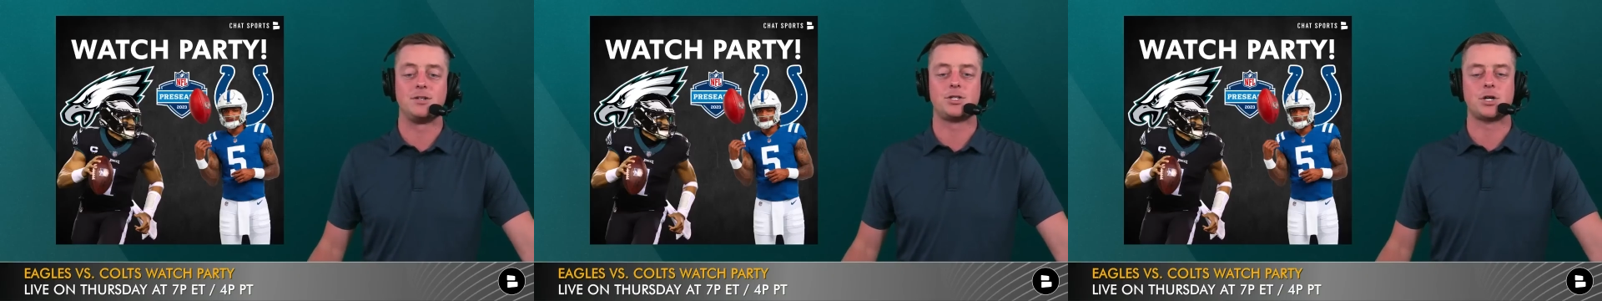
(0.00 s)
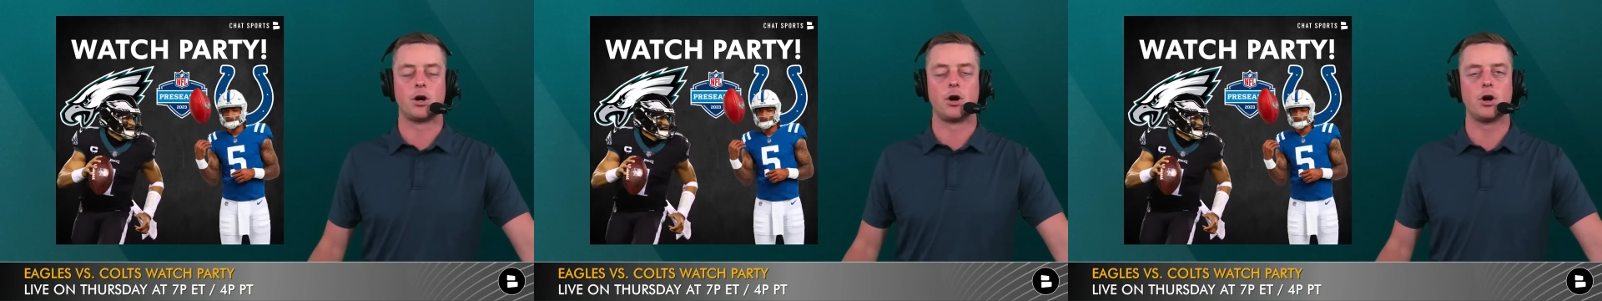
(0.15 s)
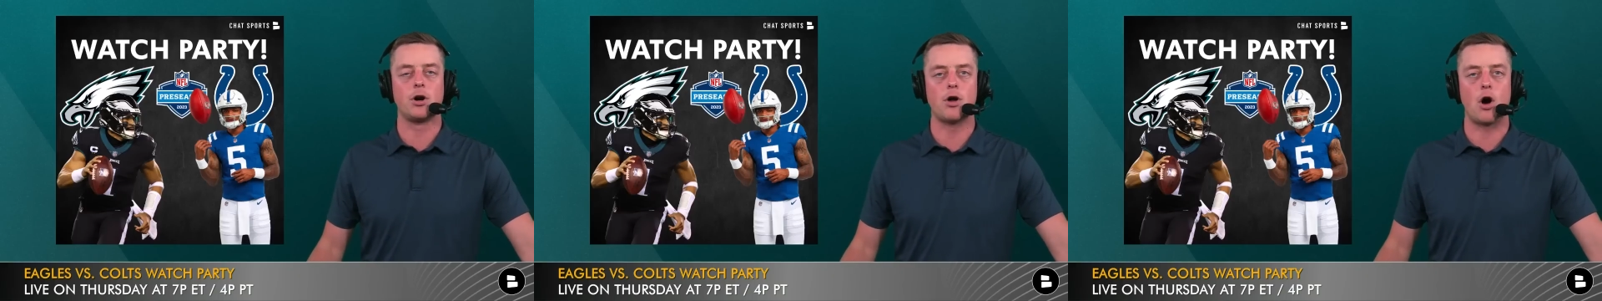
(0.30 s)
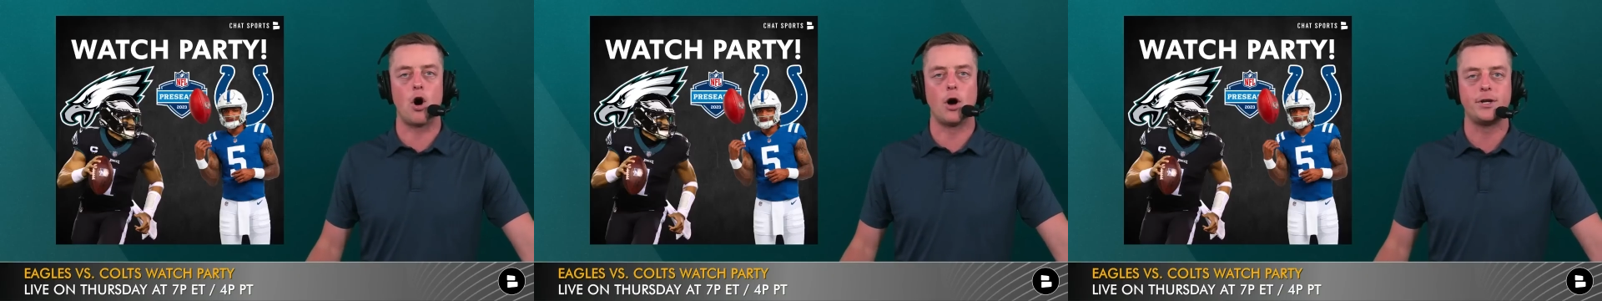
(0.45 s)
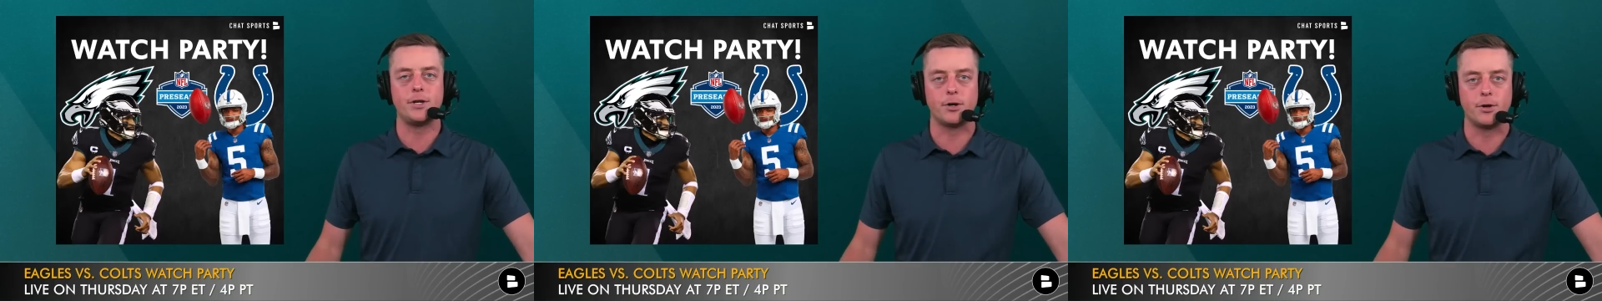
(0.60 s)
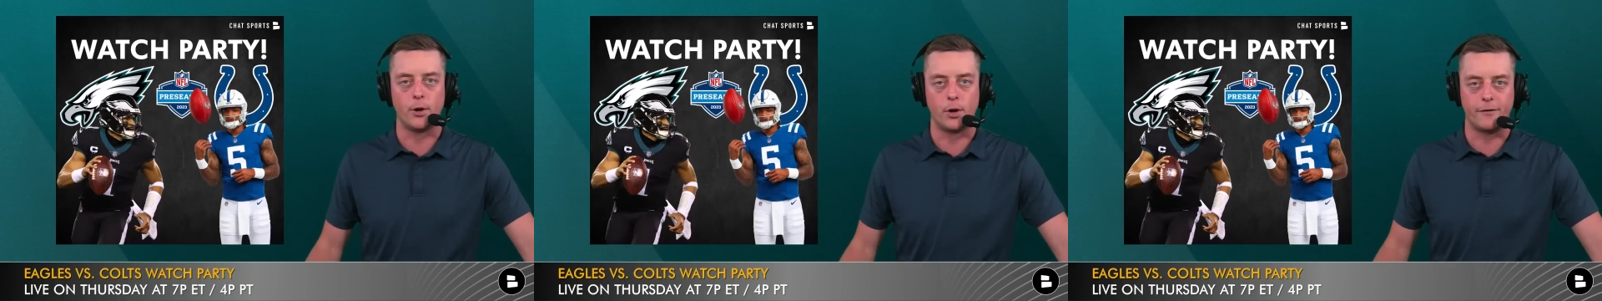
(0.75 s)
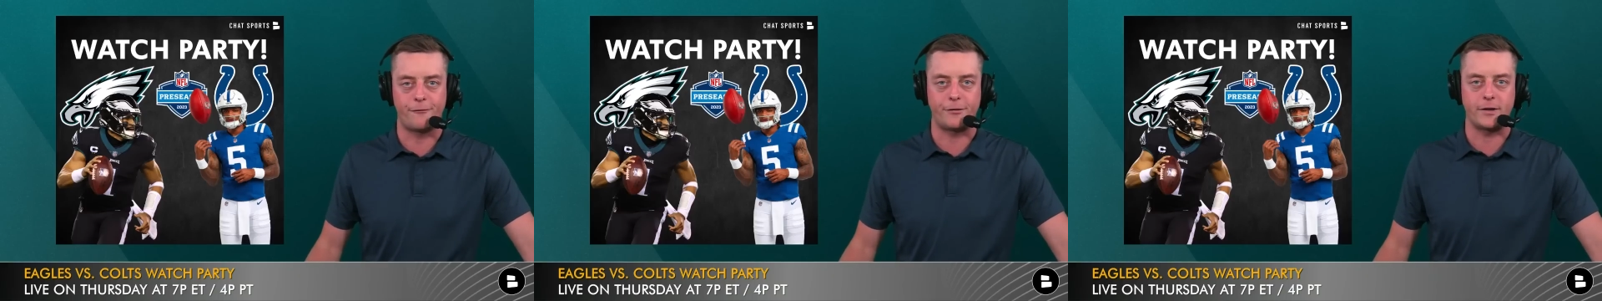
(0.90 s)
turn on your
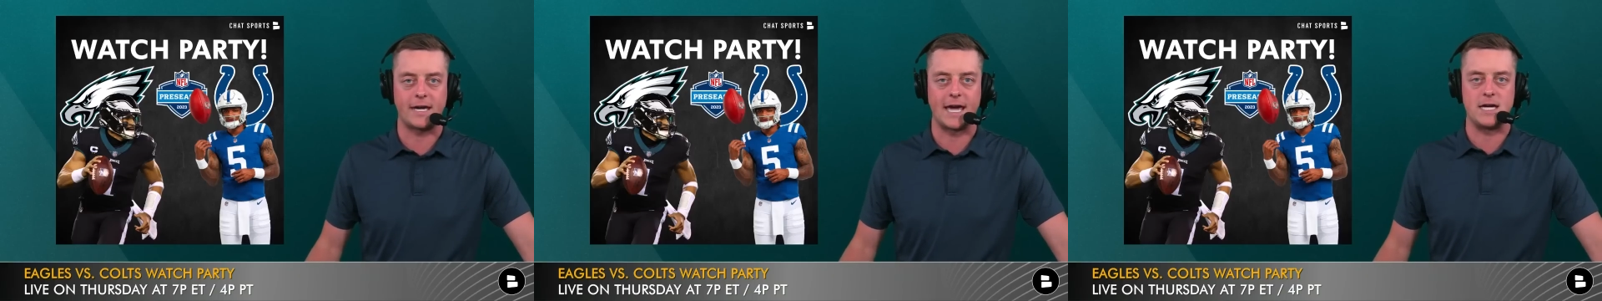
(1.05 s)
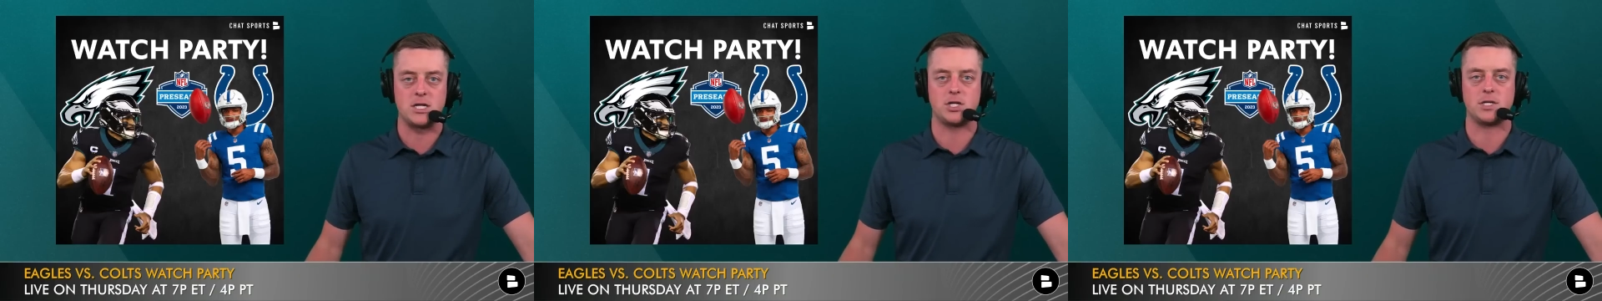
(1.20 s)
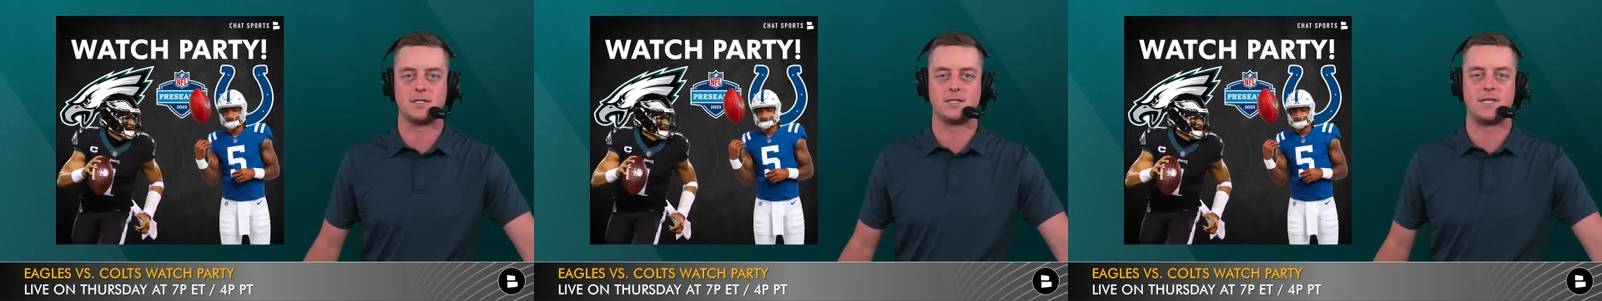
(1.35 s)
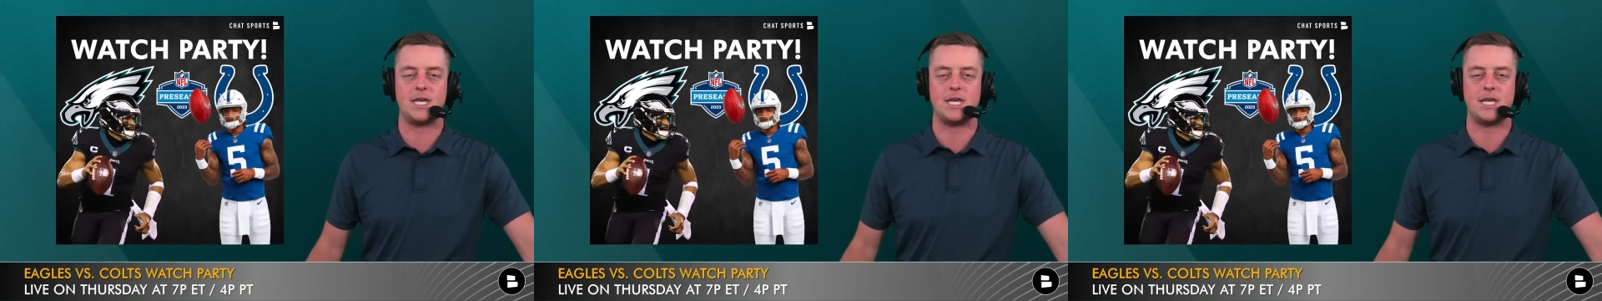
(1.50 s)
notifications.